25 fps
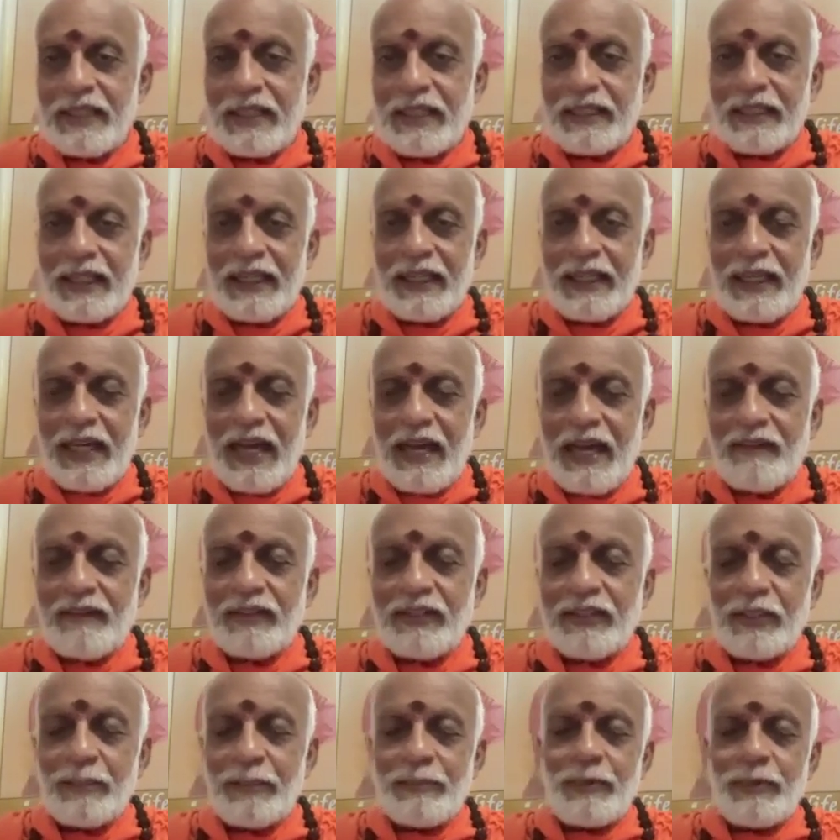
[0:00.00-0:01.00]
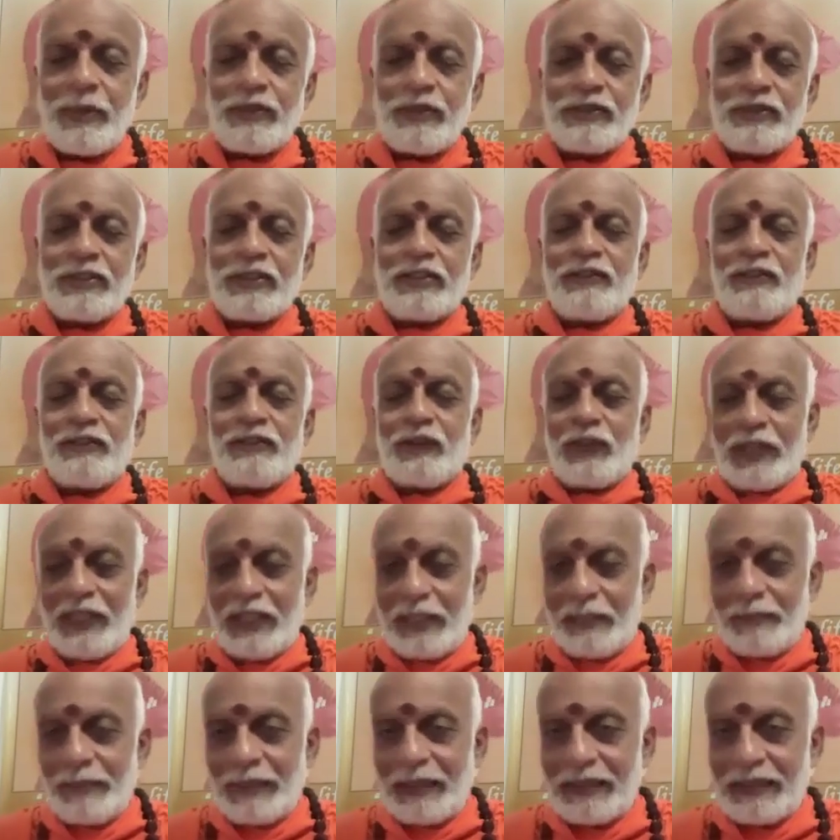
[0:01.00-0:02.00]
that I have in the process for
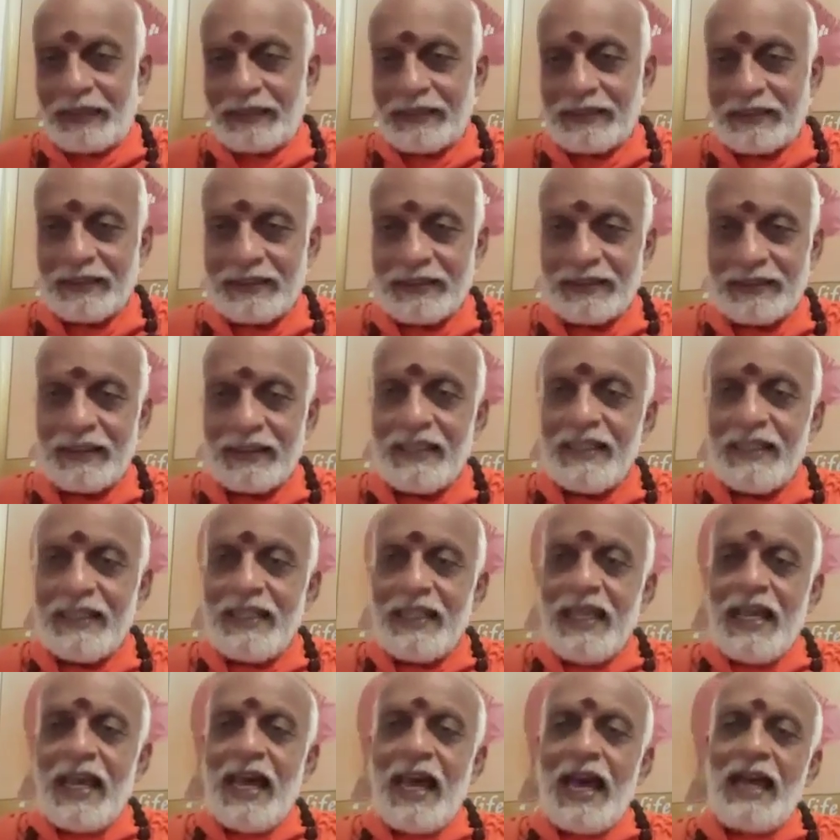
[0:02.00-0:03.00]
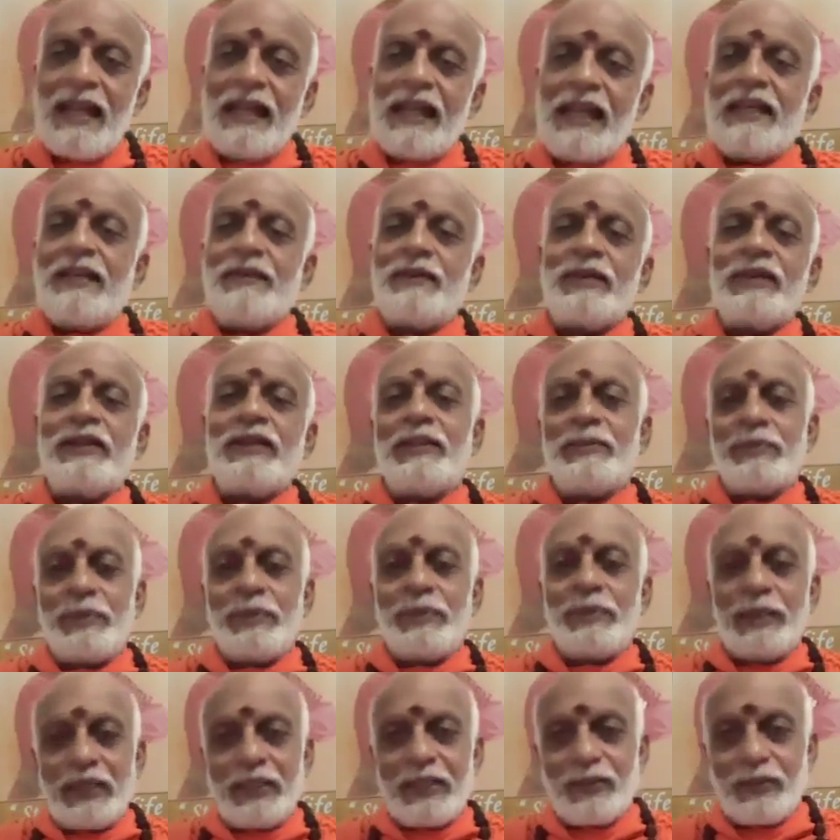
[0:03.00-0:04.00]
helping others, and I really
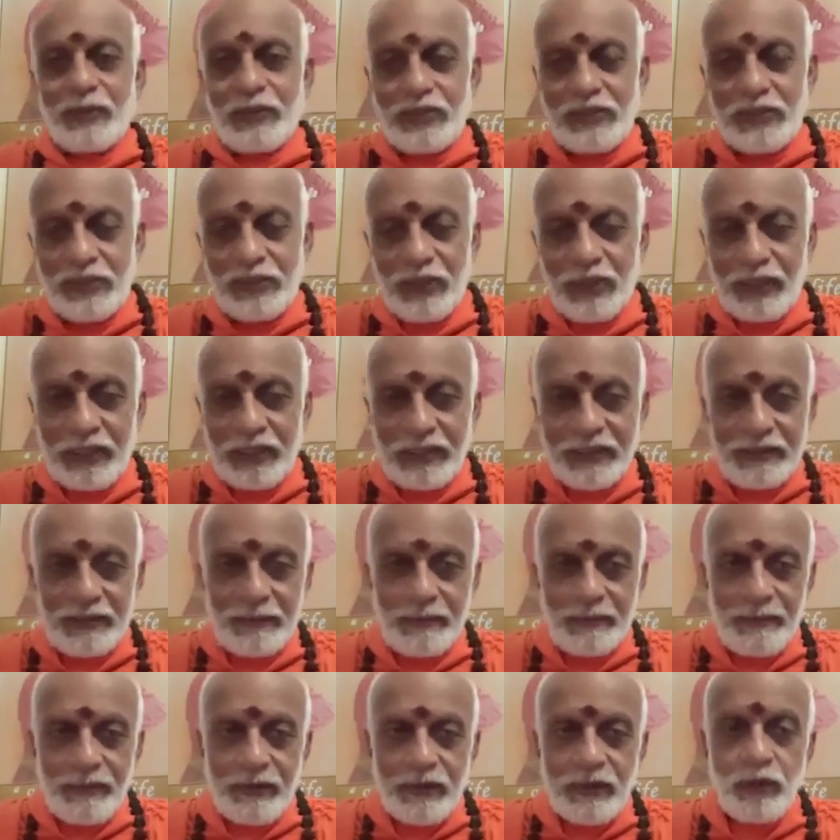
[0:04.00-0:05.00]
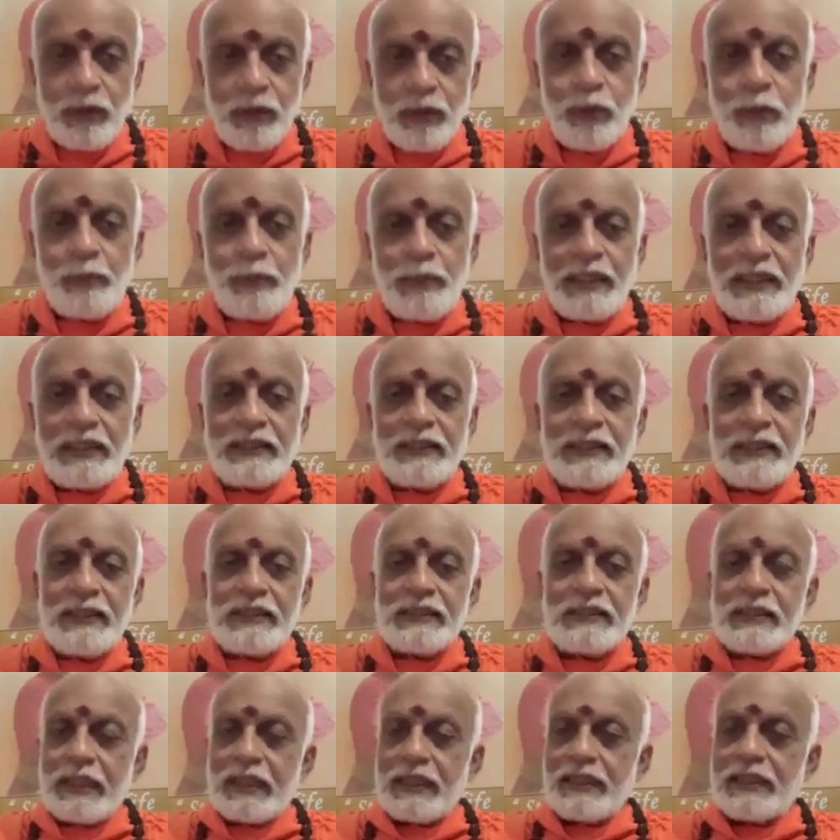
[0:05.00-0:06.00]
begin to enjoy it. So Uparati
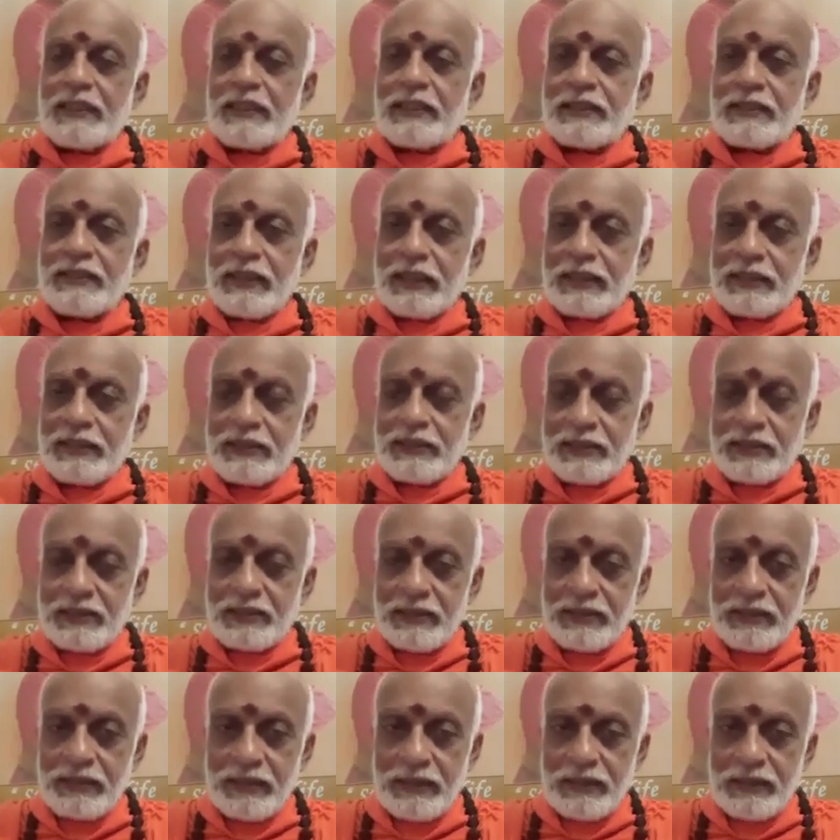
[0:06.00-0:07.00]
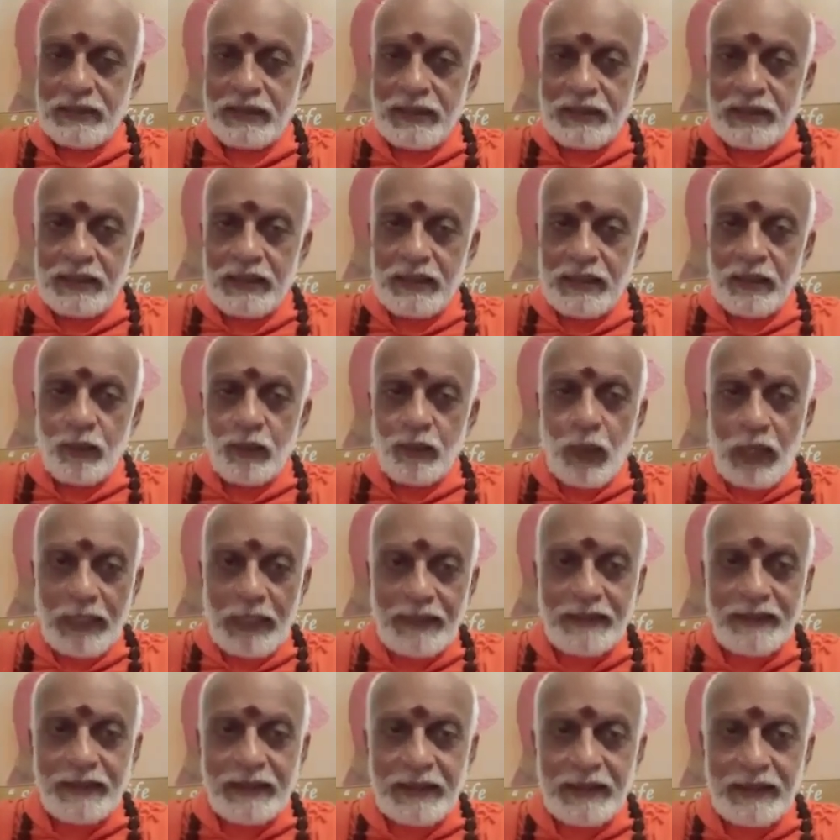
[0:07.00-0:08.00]
is another such
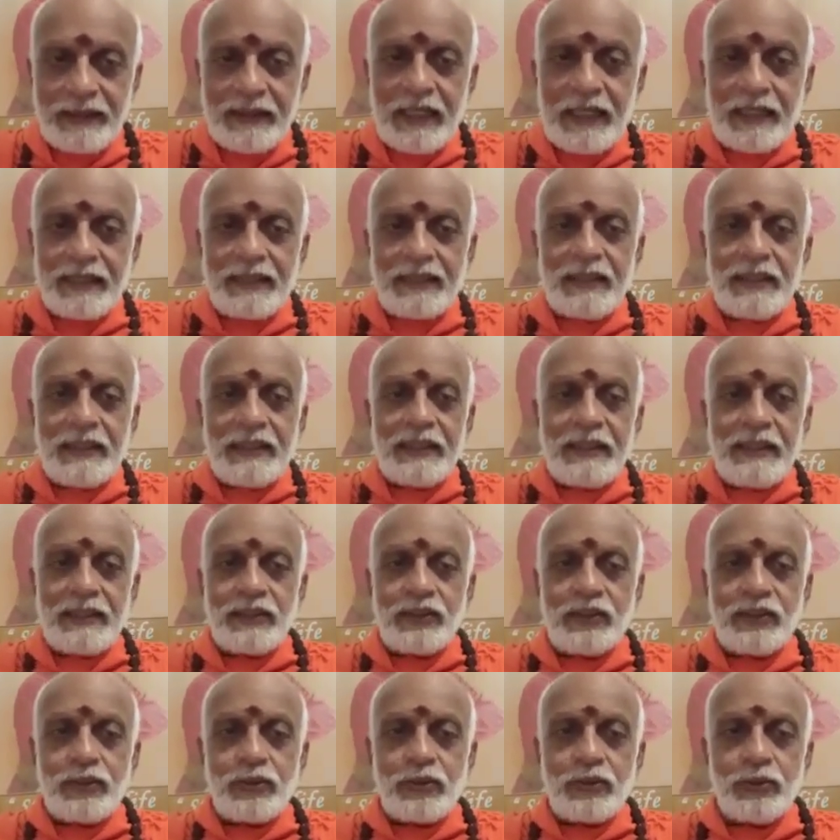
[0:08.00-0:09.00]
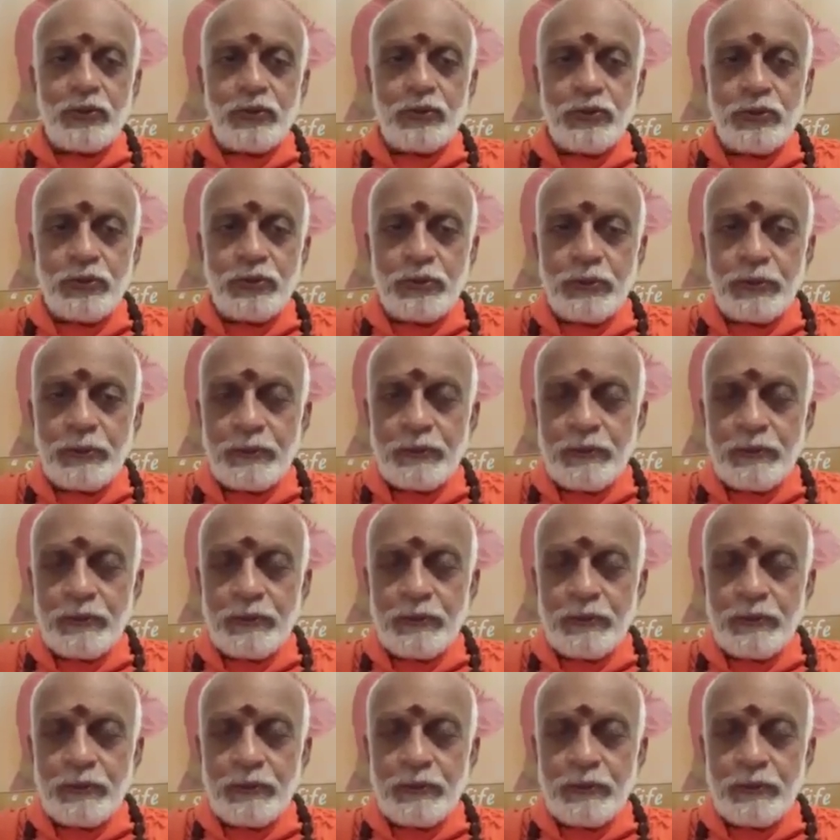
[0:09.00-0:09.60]
quality that needs to